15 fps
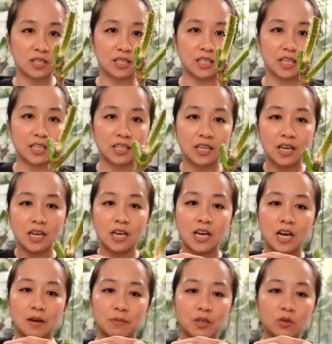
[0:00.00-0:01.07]
stick.
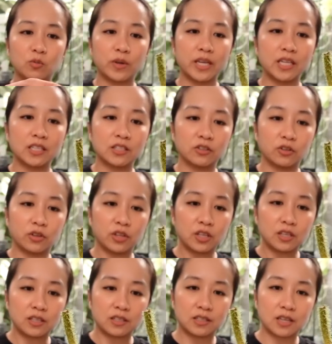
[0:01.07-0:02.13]
I'm gonna wait till
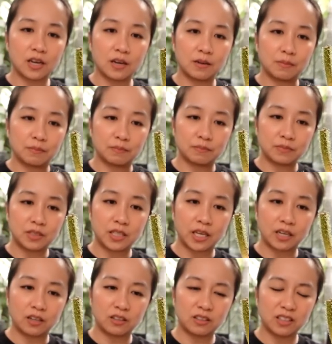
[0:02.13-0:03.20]
these
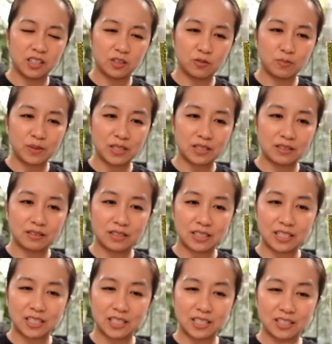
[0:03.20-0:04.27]
get a little bit. I
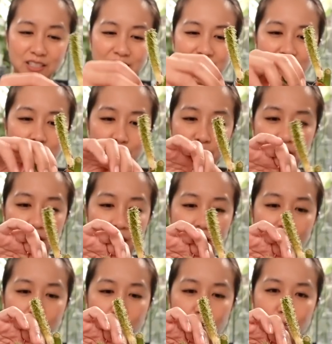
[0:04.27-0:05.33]
guess I could snap it
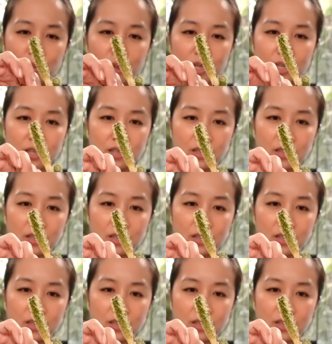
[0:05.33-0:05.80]
now, but